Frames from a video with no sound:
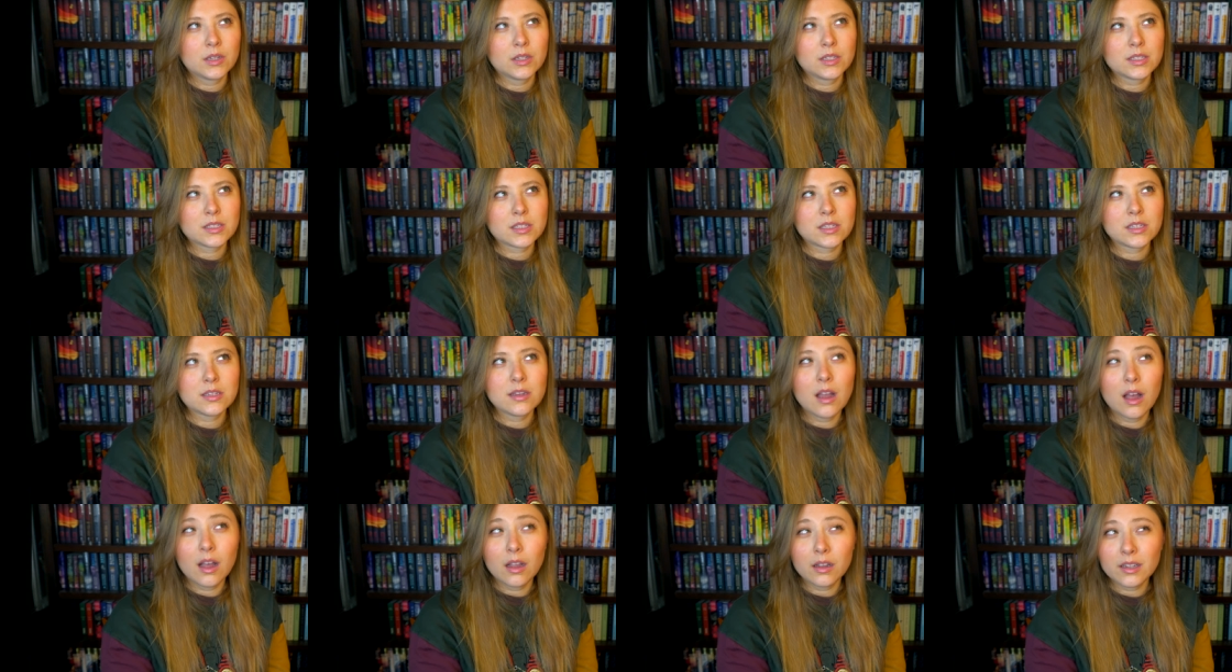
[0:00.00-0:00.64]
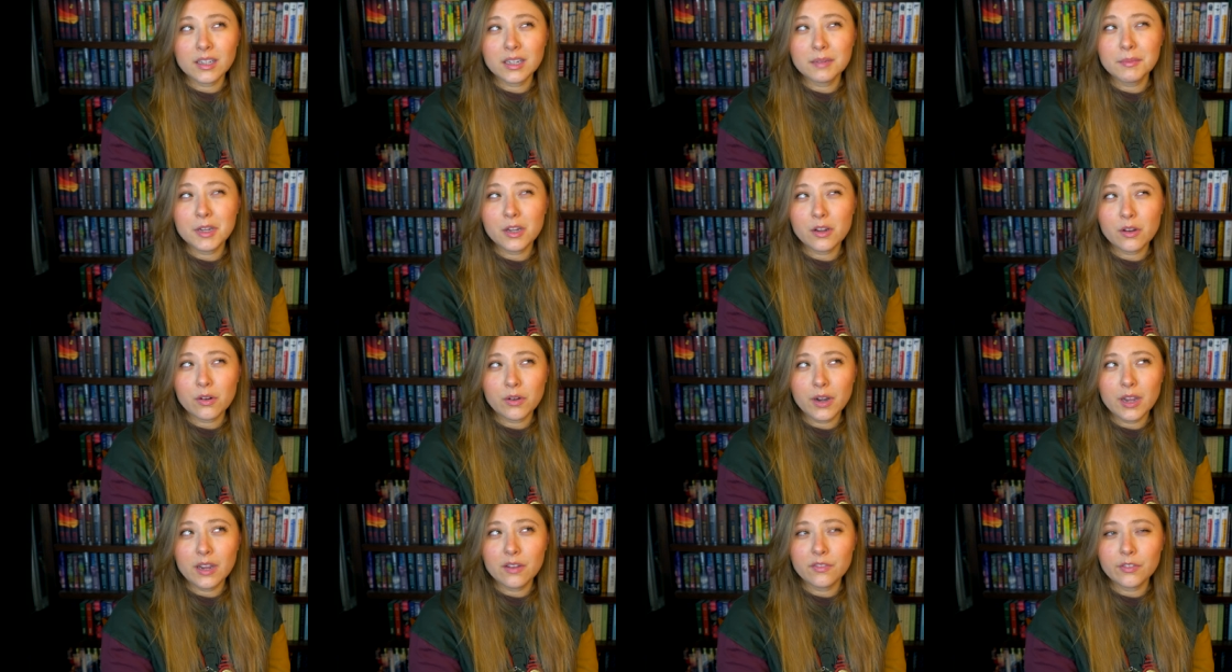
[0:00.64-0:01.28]
is not going to be
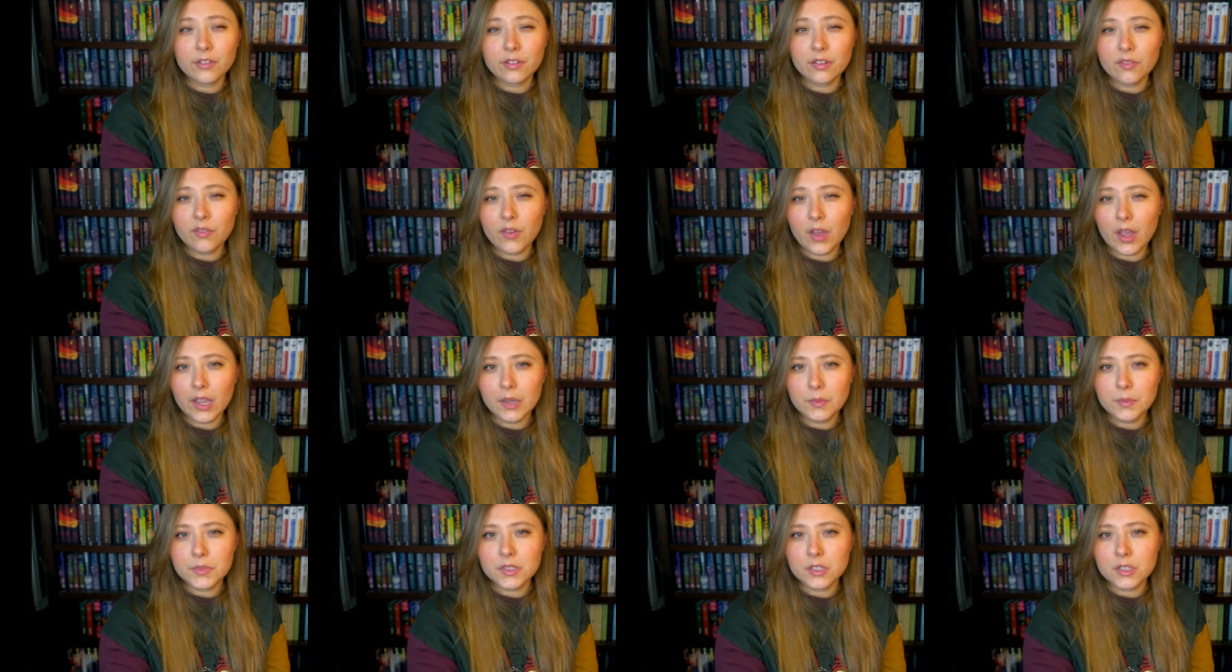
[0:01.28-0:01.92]
great for the vibe